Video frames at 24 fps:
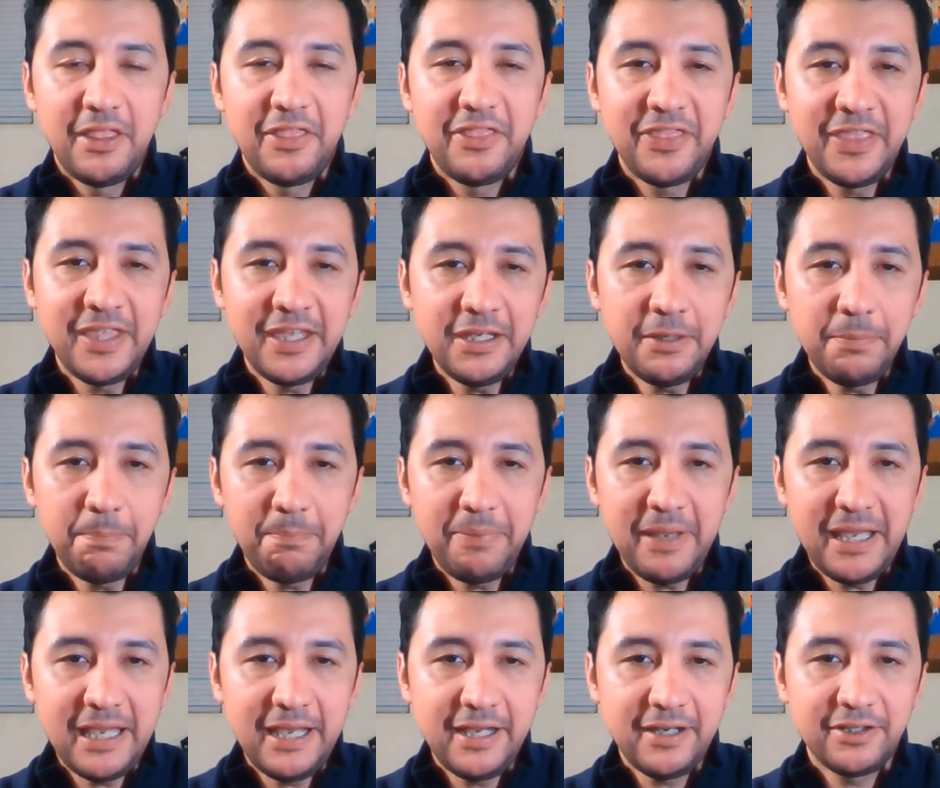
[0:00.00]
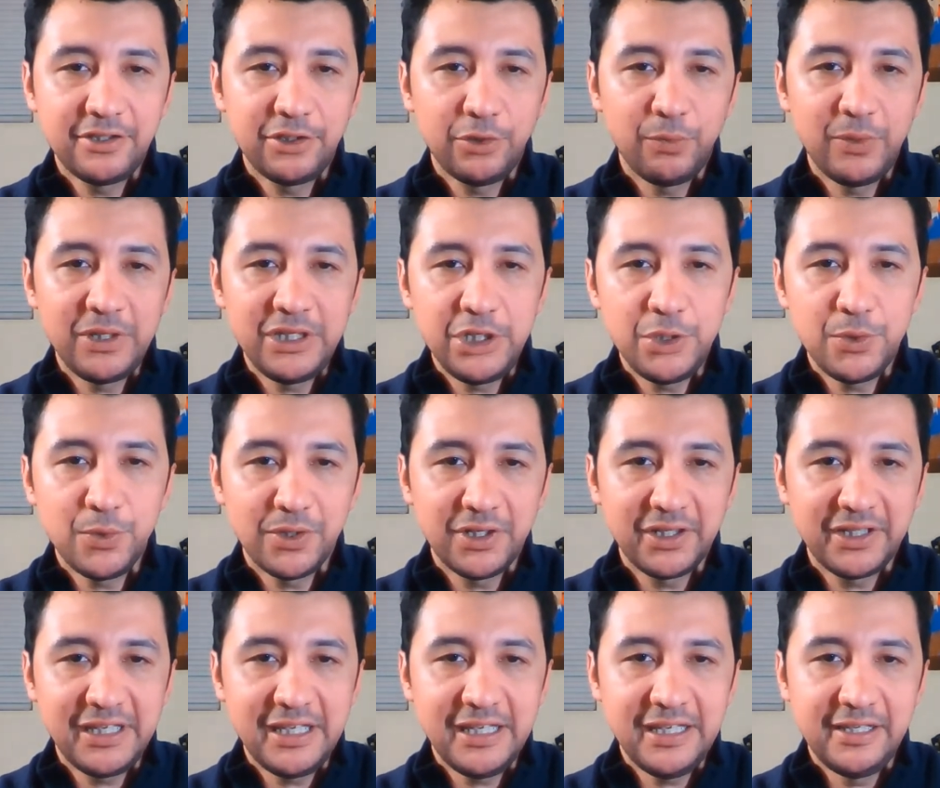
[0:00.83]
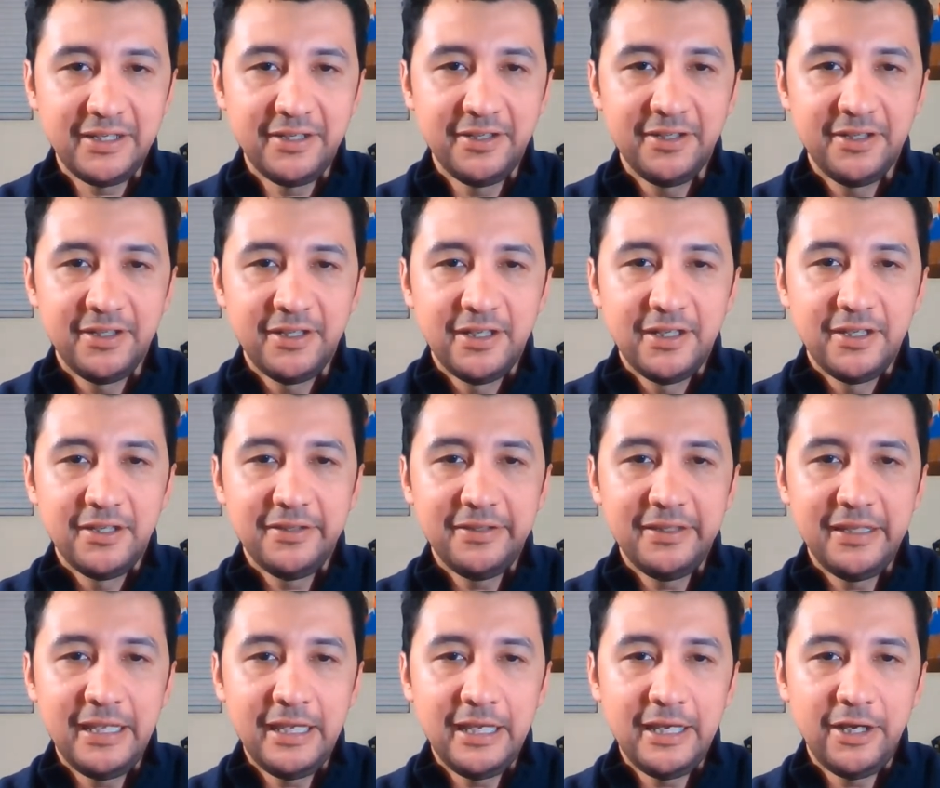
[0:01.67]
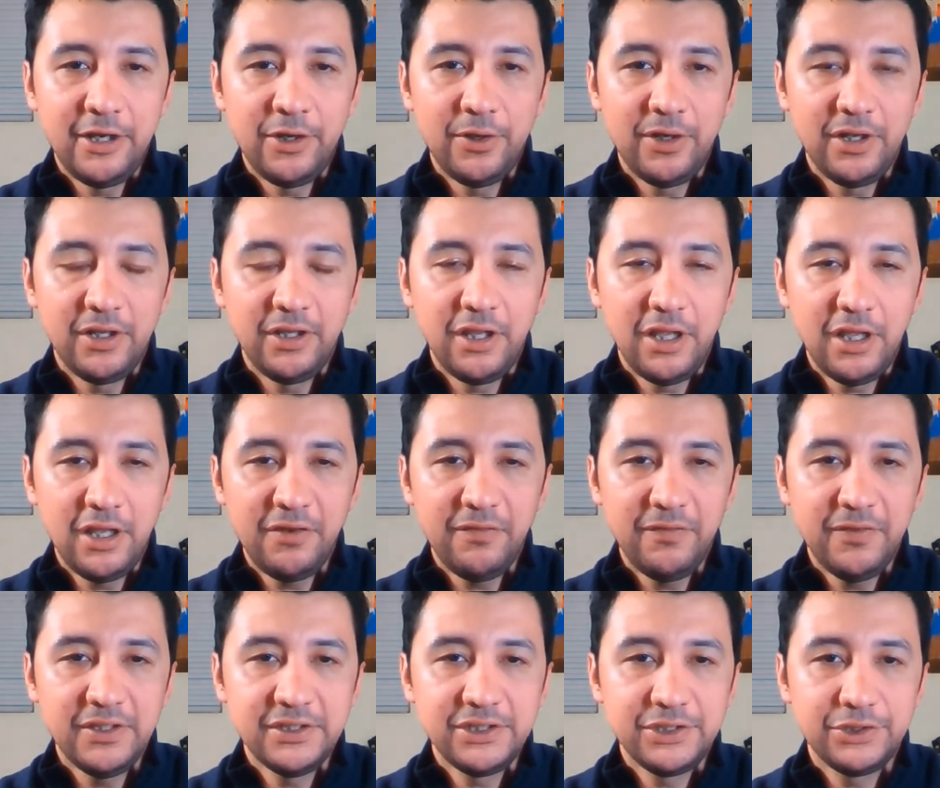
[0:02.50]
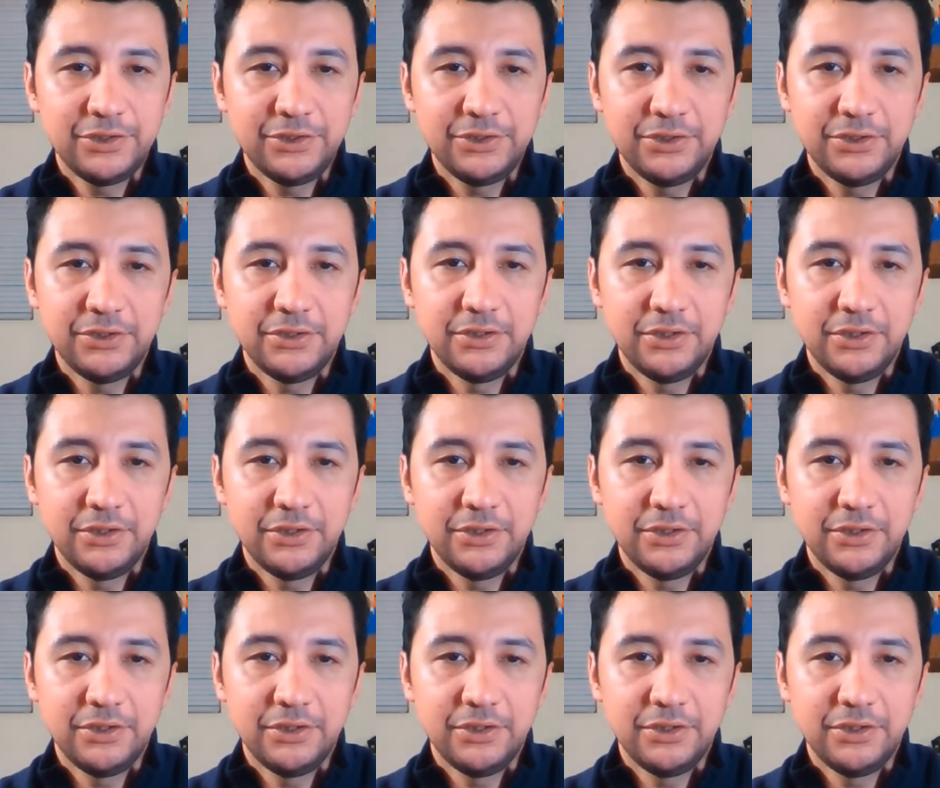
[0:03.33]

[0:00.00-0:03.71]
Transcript: Think back to when you were a kid. Now, a lot of us,